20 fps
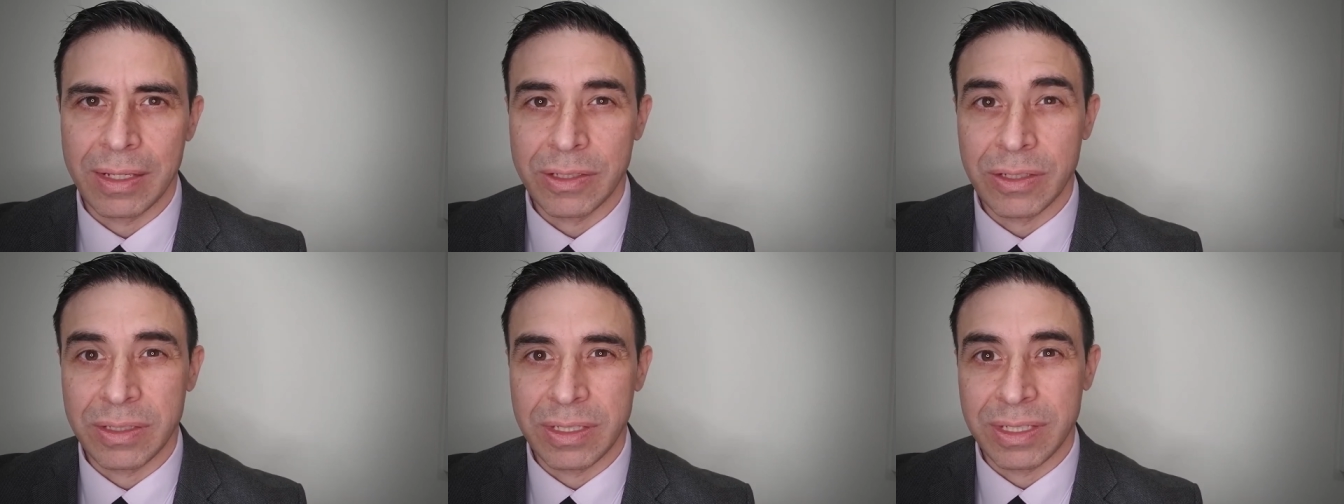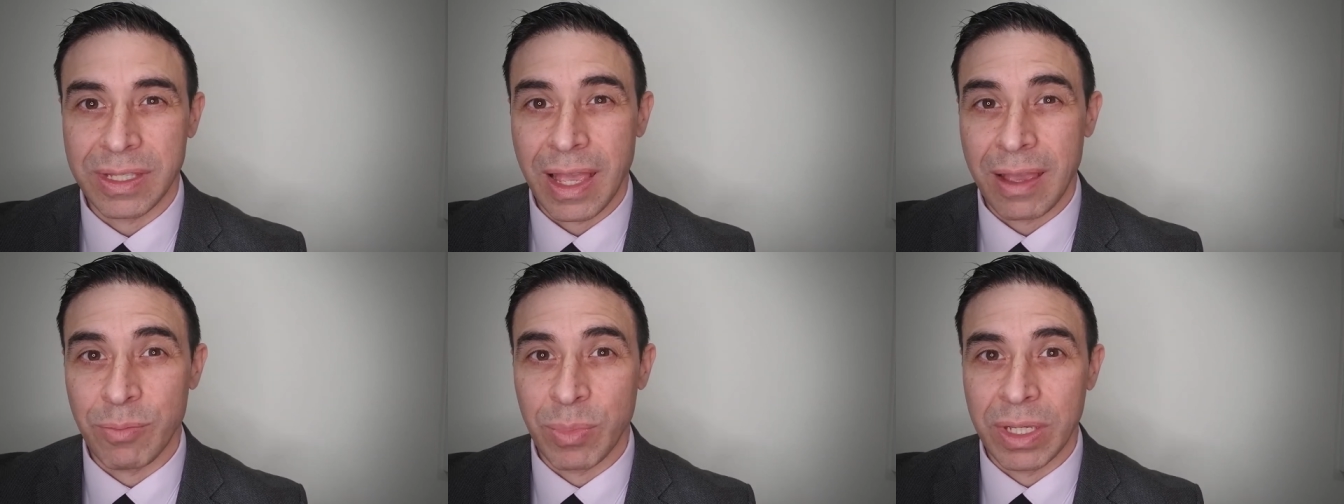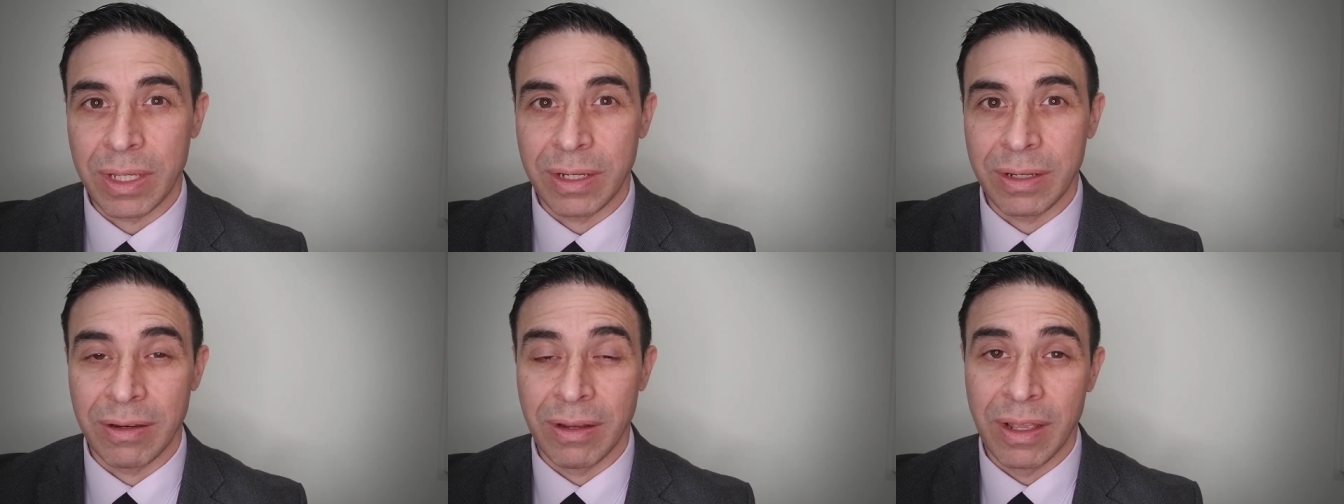So does that
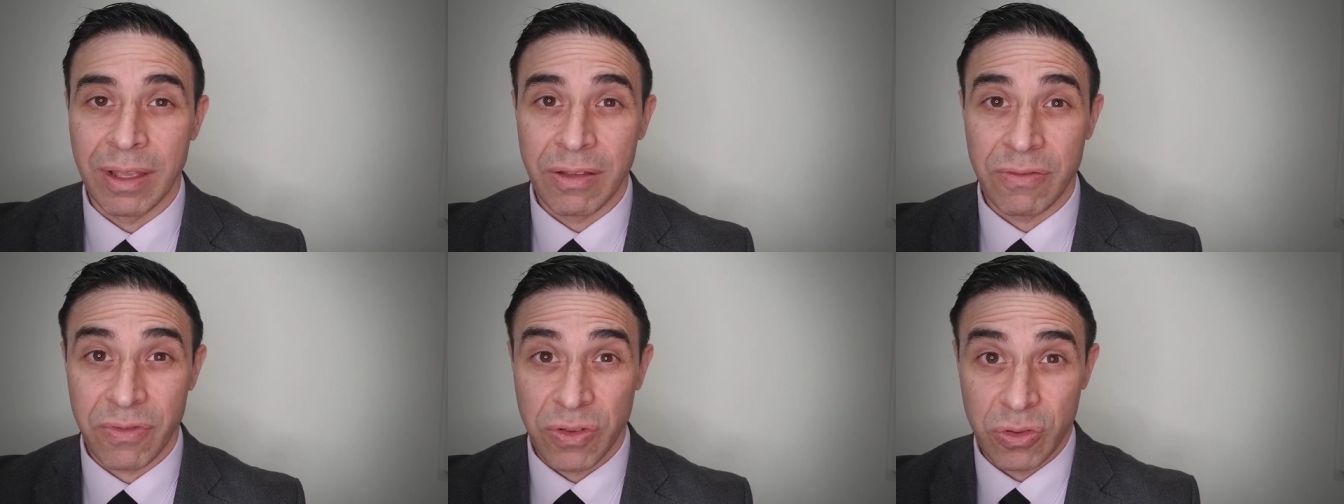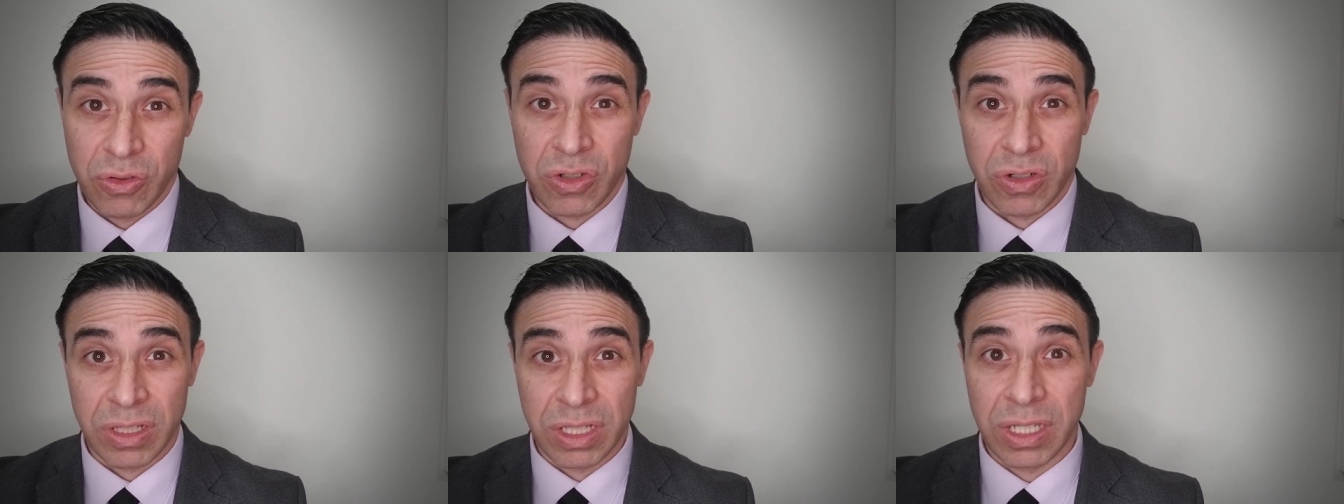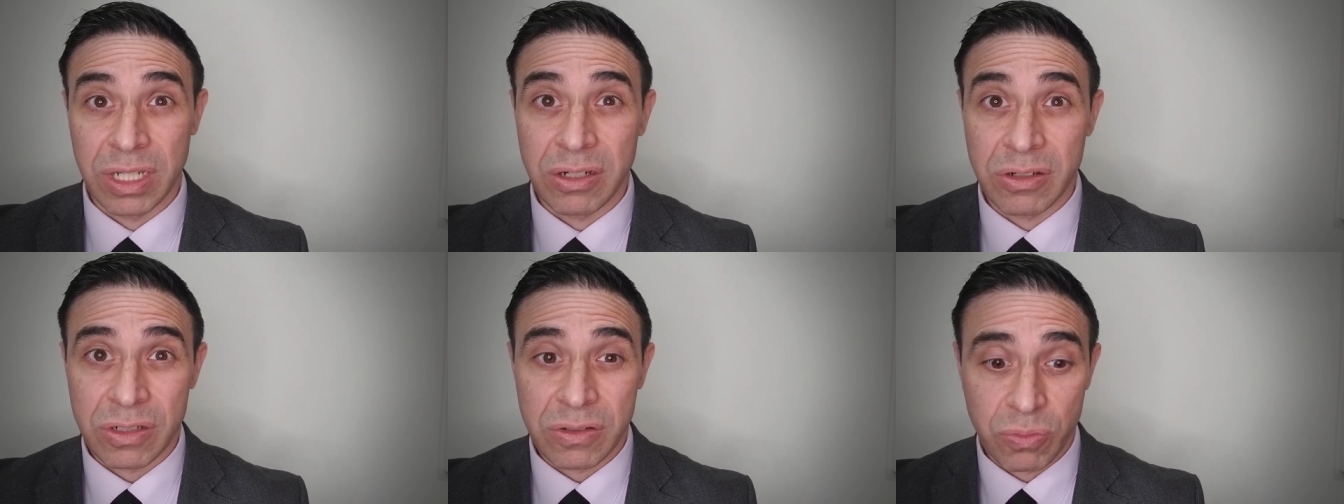mean future
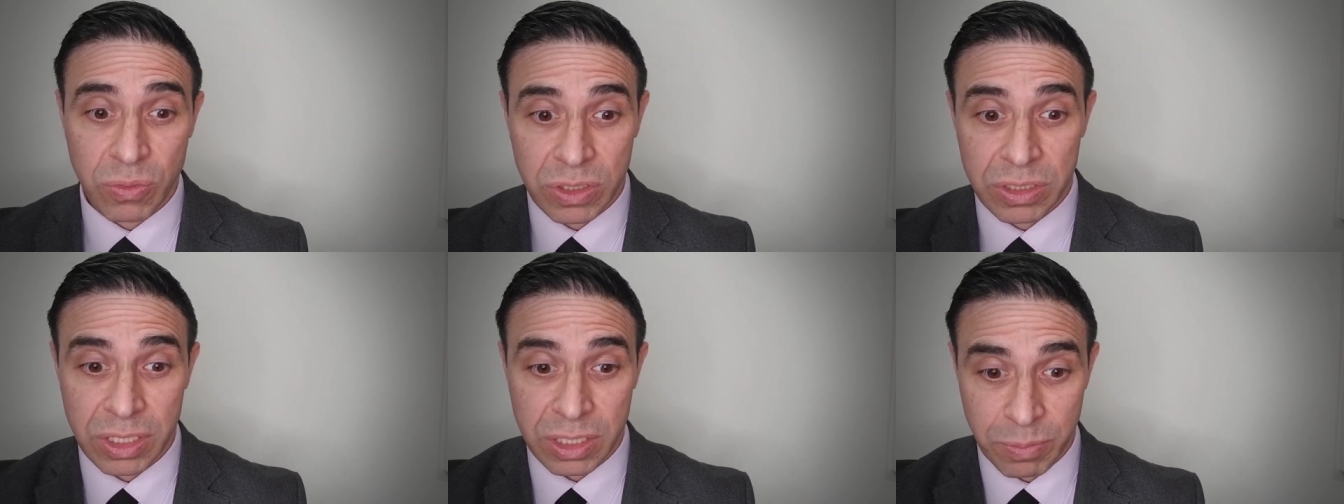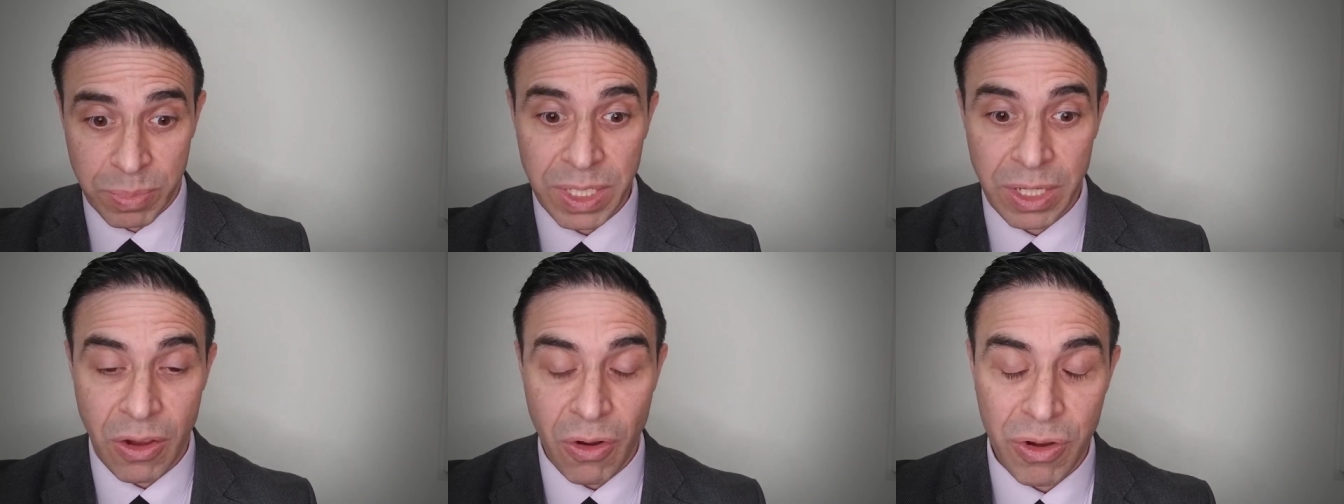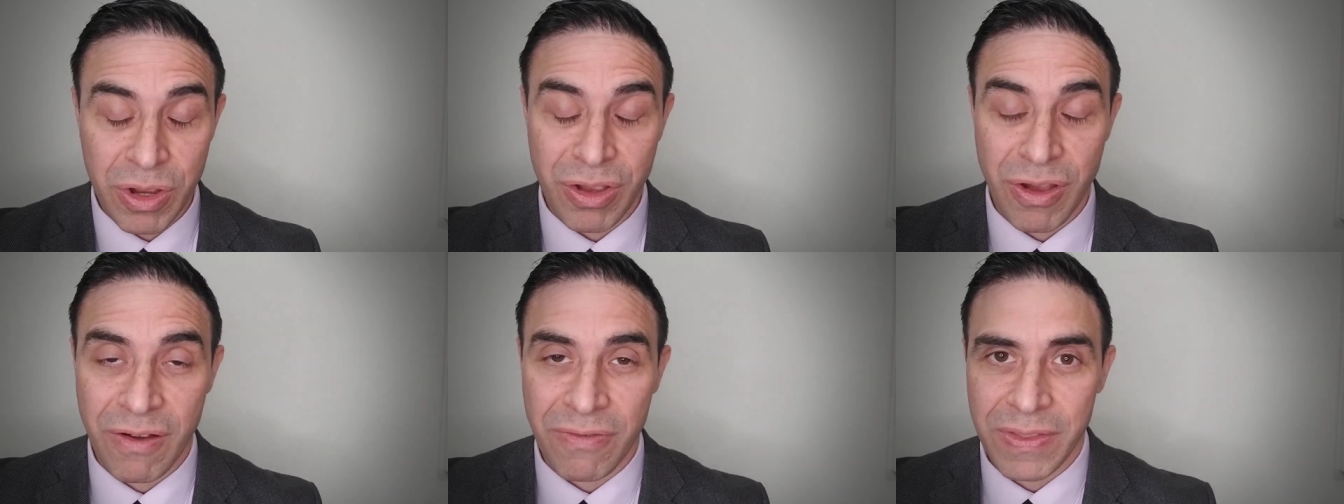leaders will just be
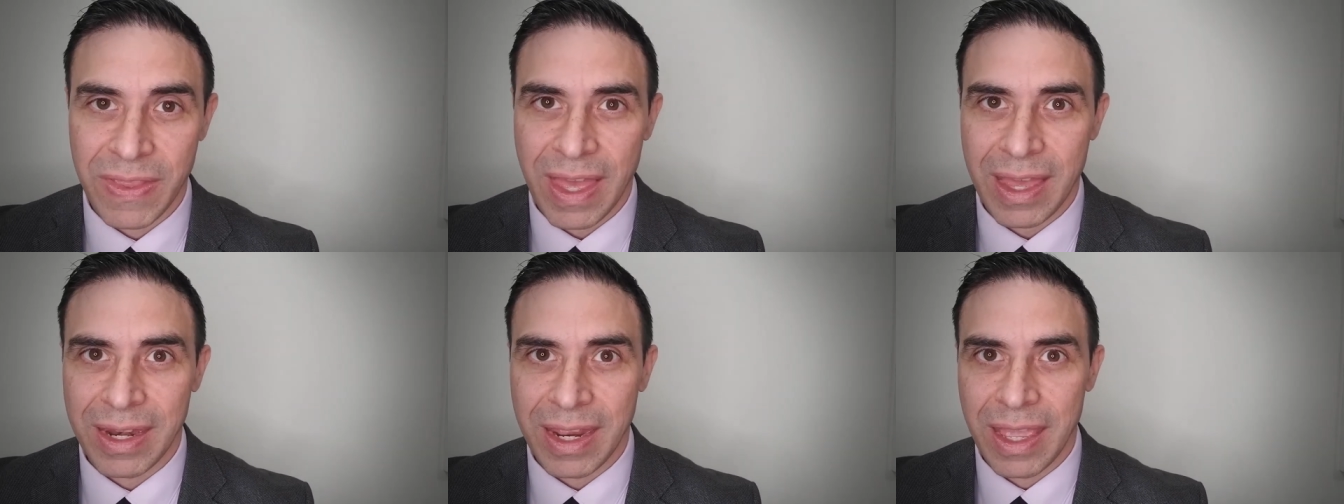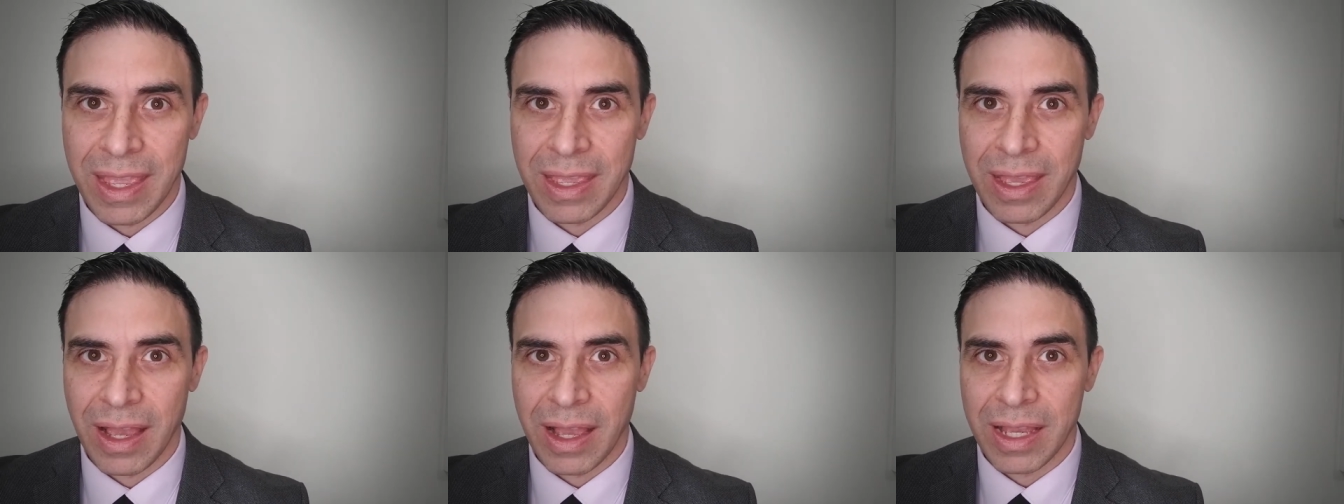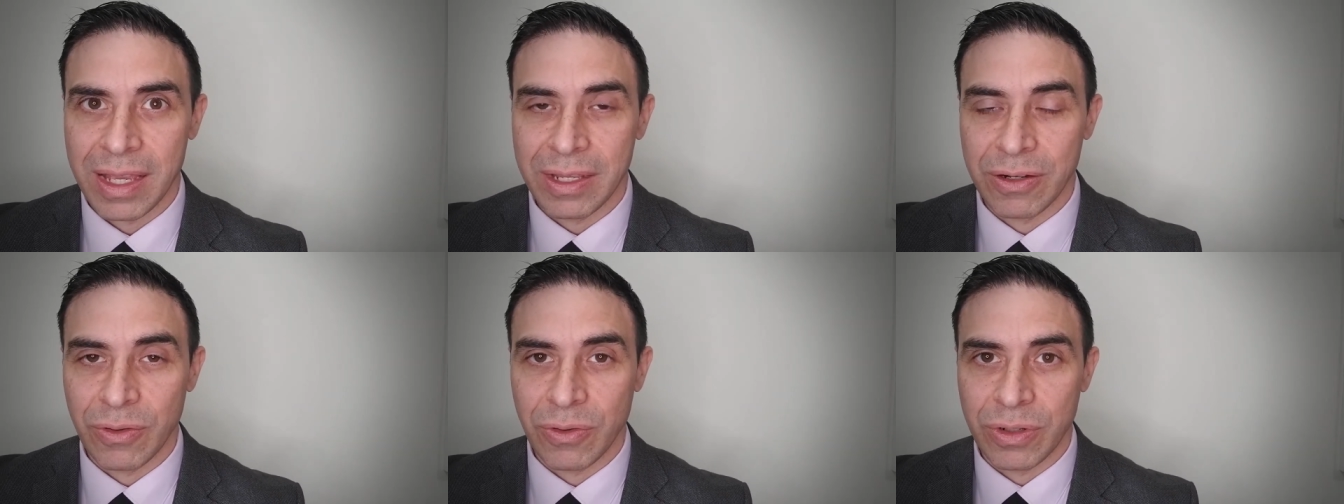going off of that A
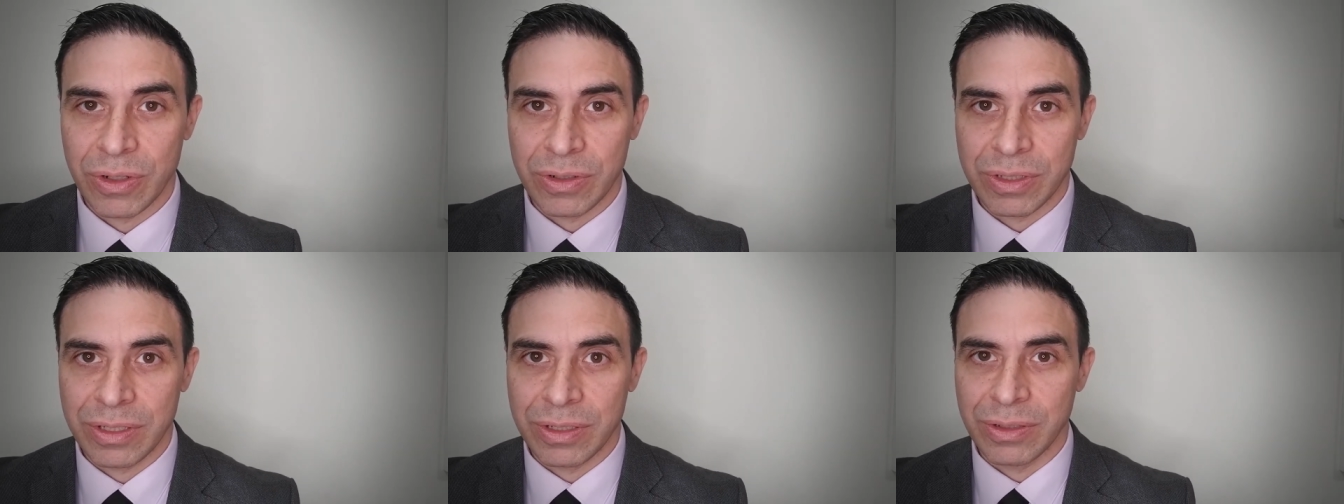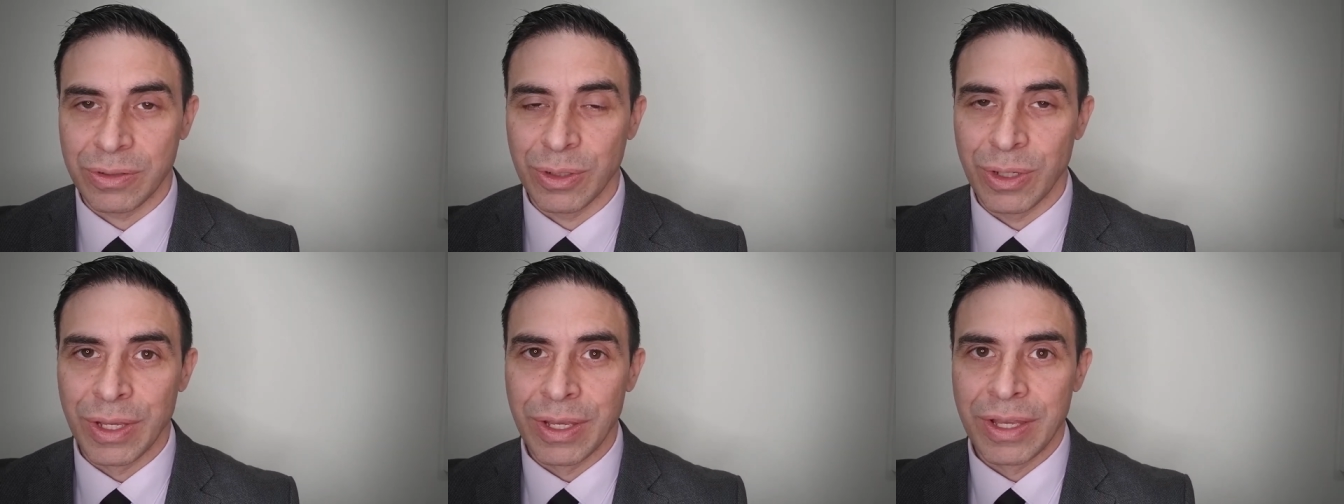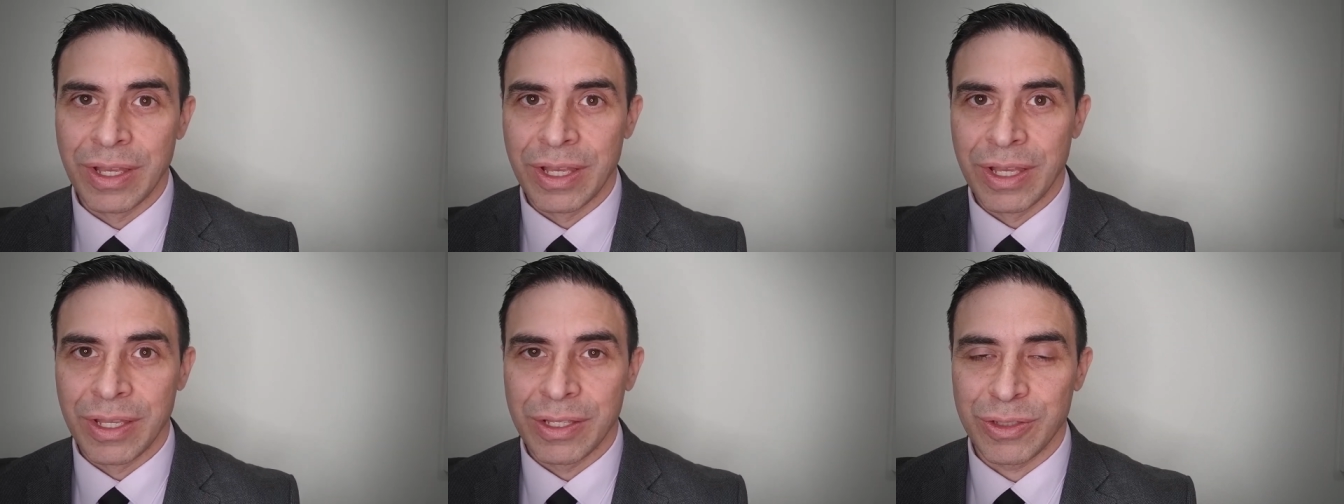I in order to